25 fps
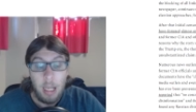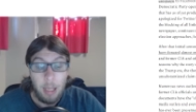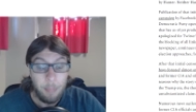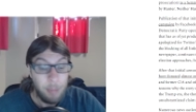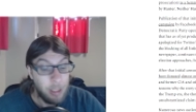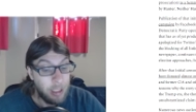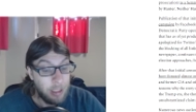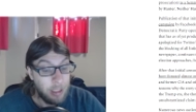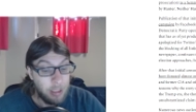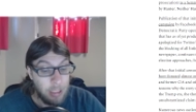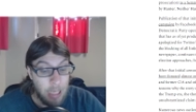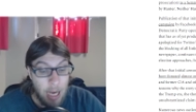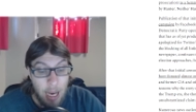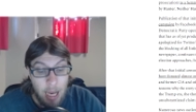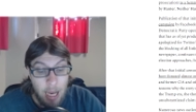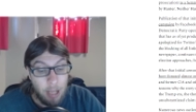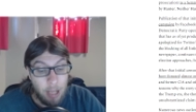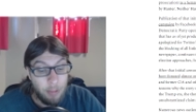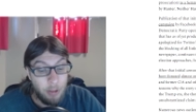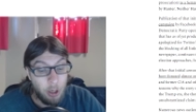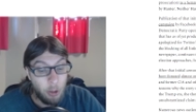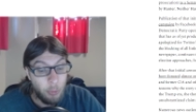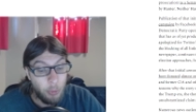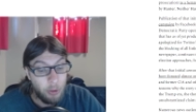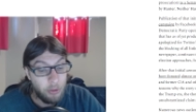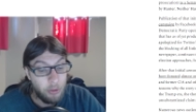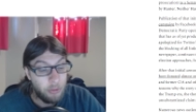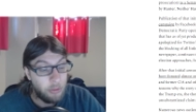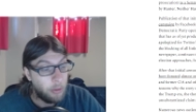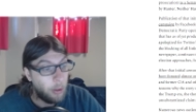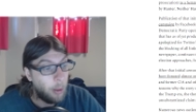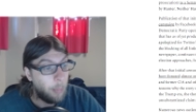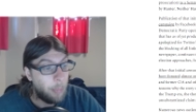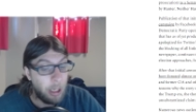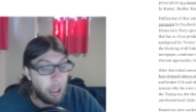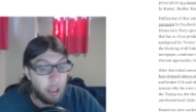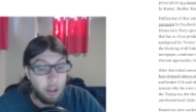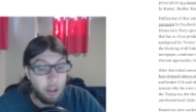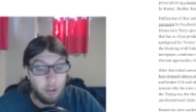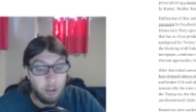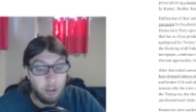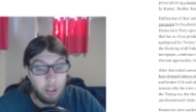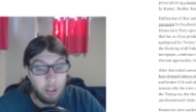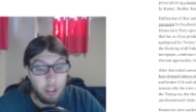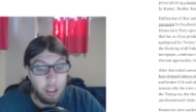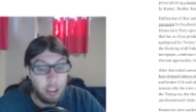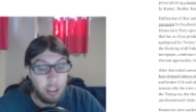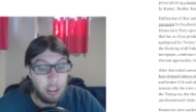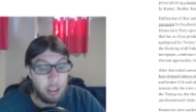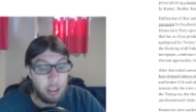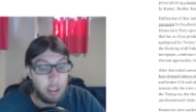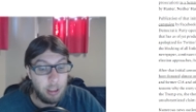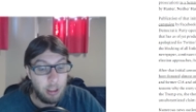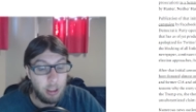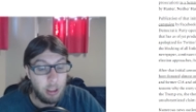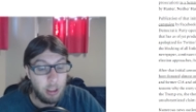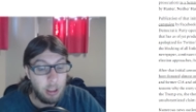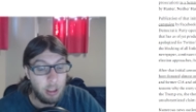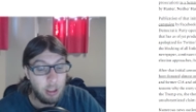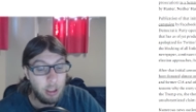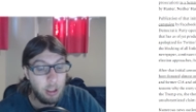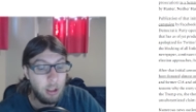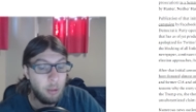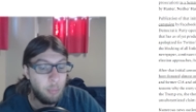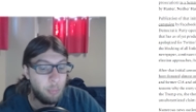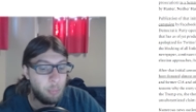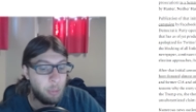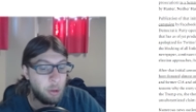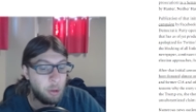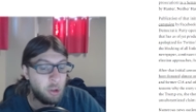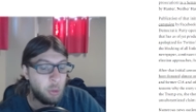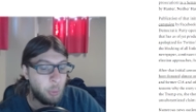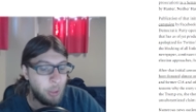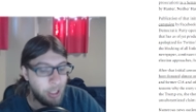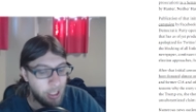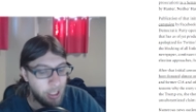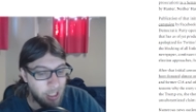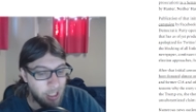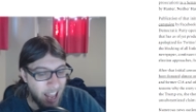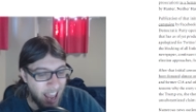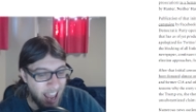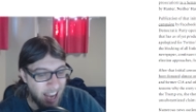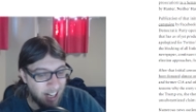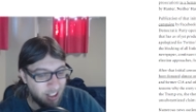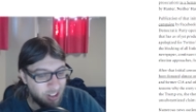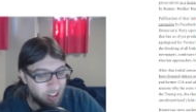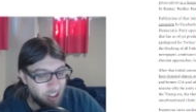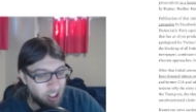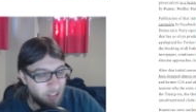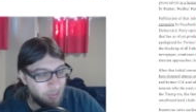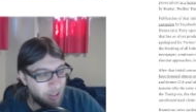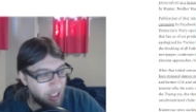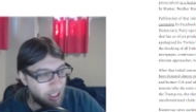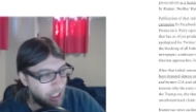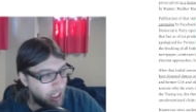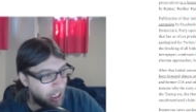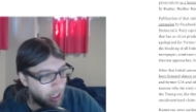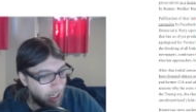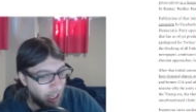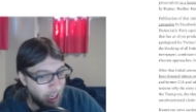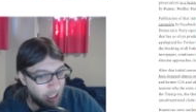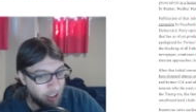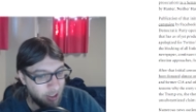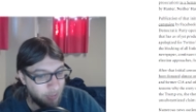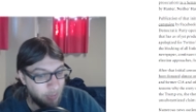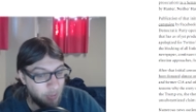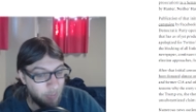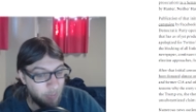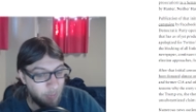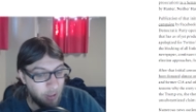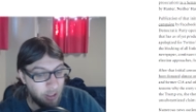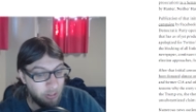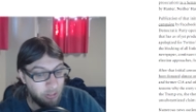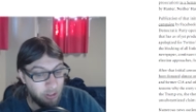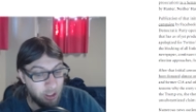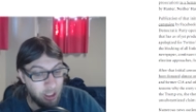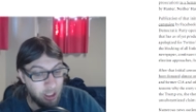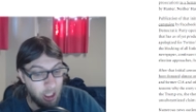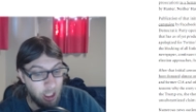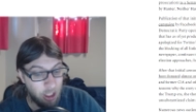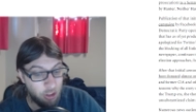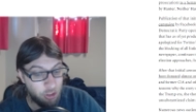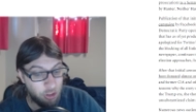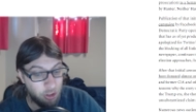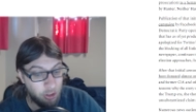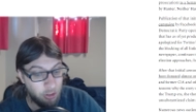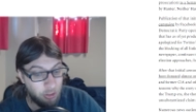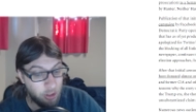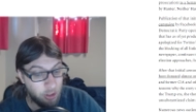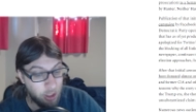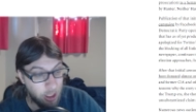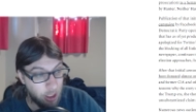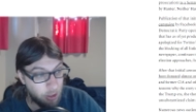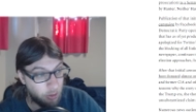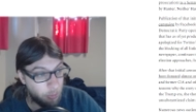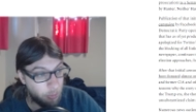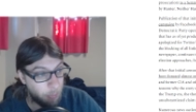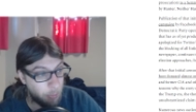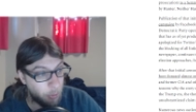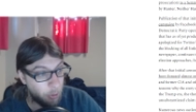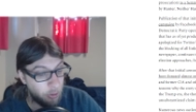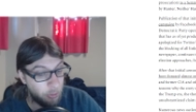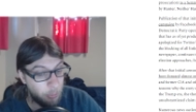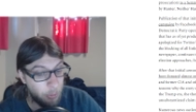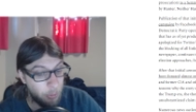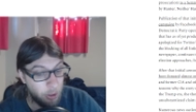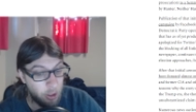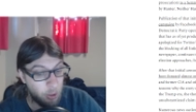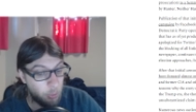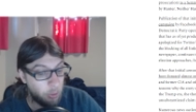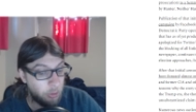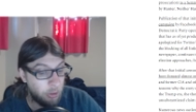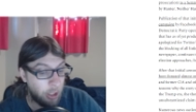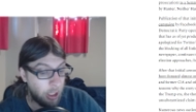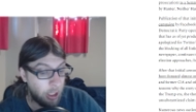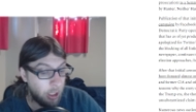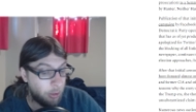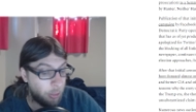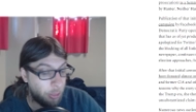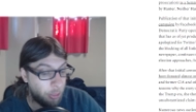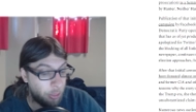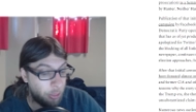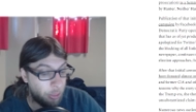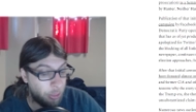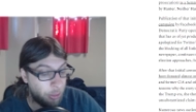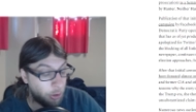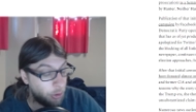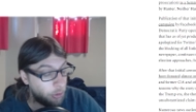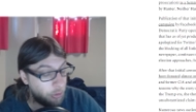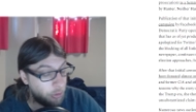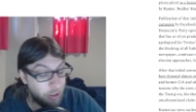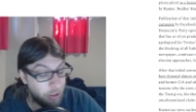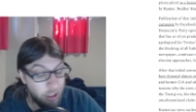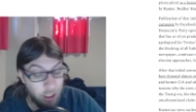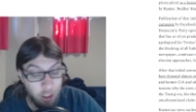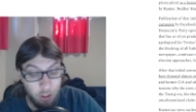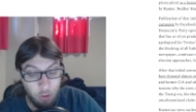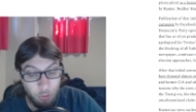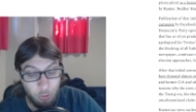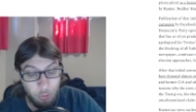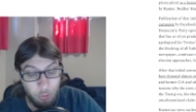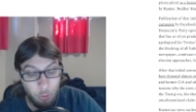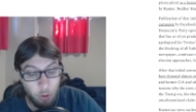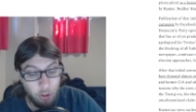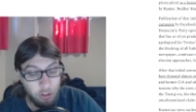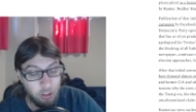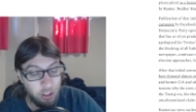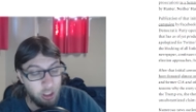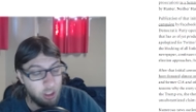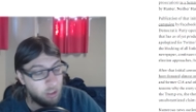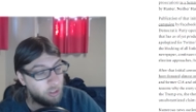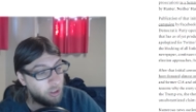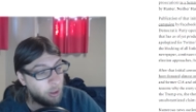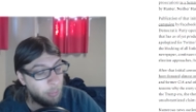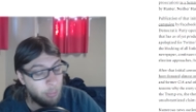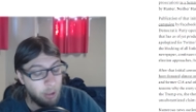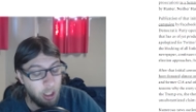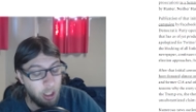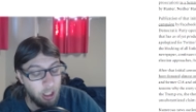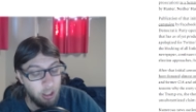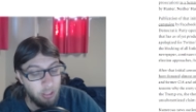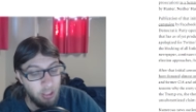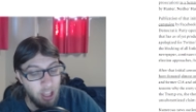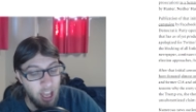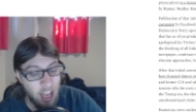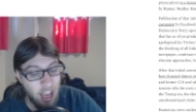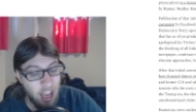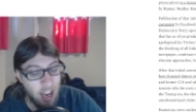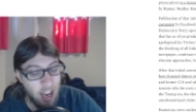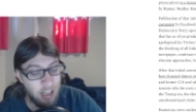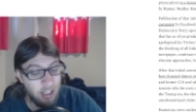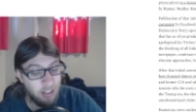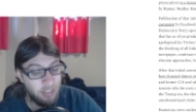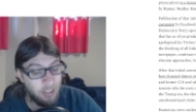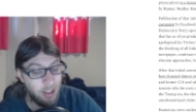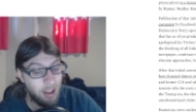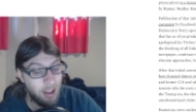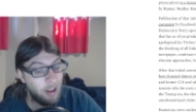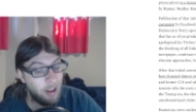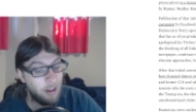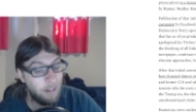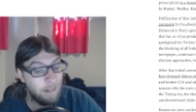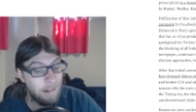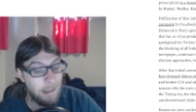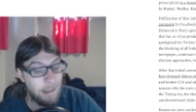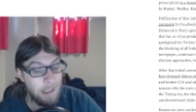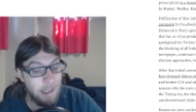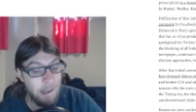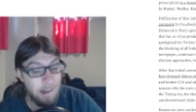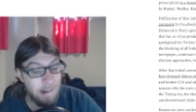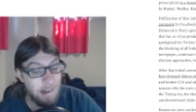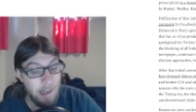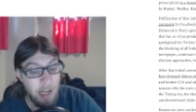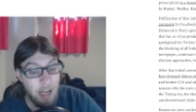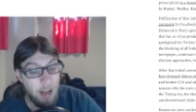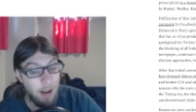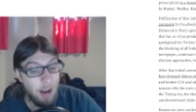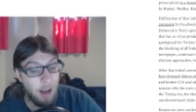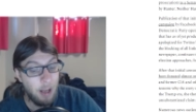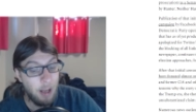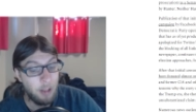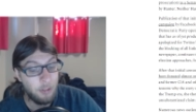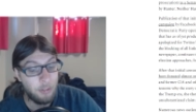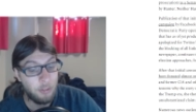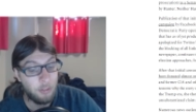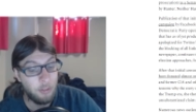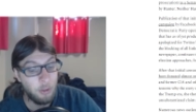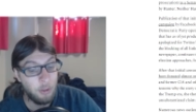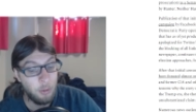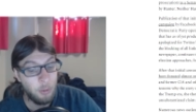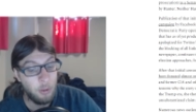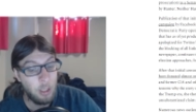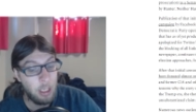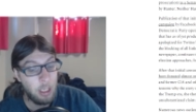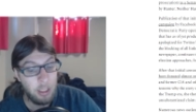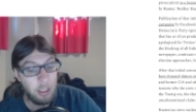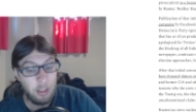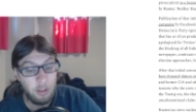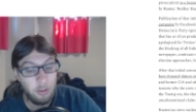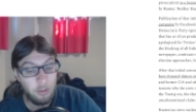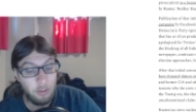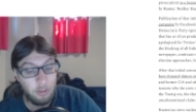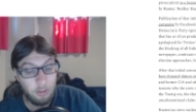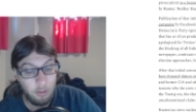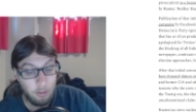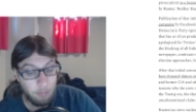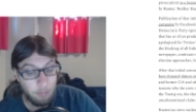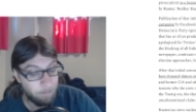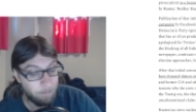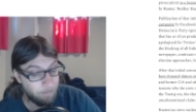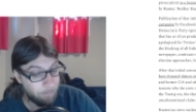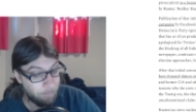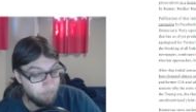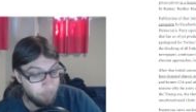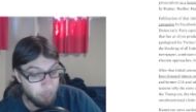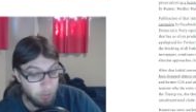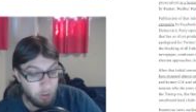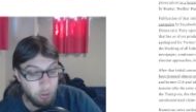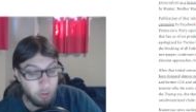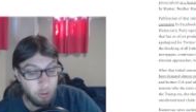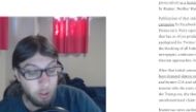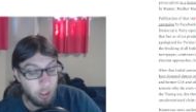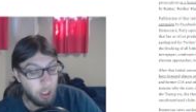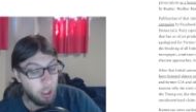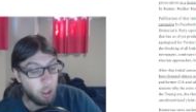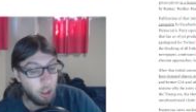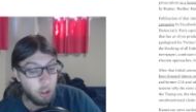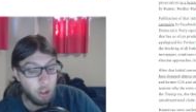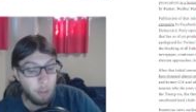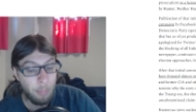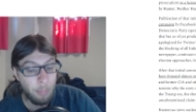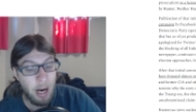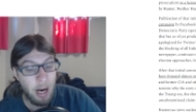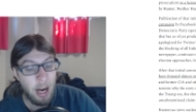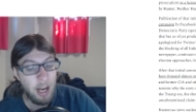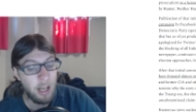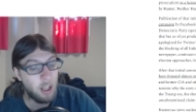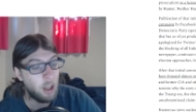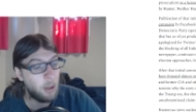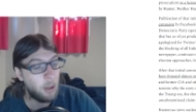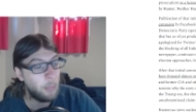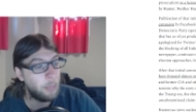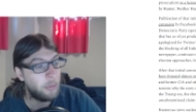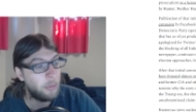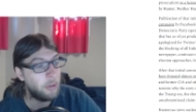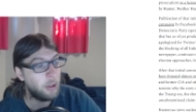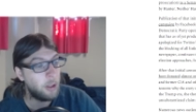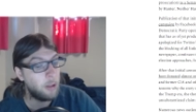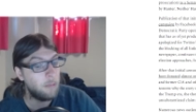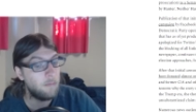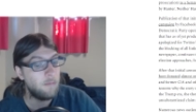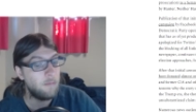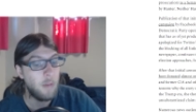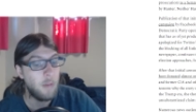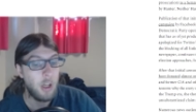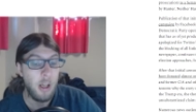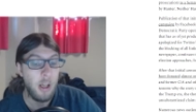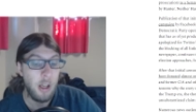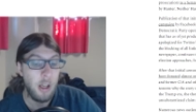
I mean, yeah, there was apparently between active and inactive investigations against Burisma. There was like 13 or 14, something like that. And then as soon as then Hunter Biden comes in,